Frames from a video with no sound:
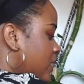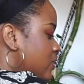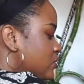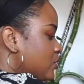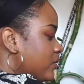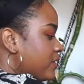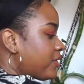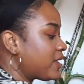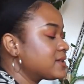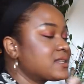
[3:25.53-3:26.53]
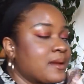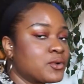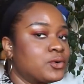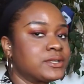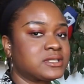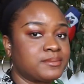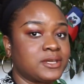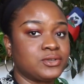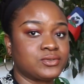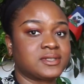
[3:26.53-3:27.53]
So the things I'm going to be
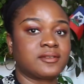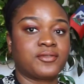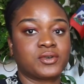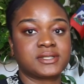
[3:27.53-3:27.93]
using for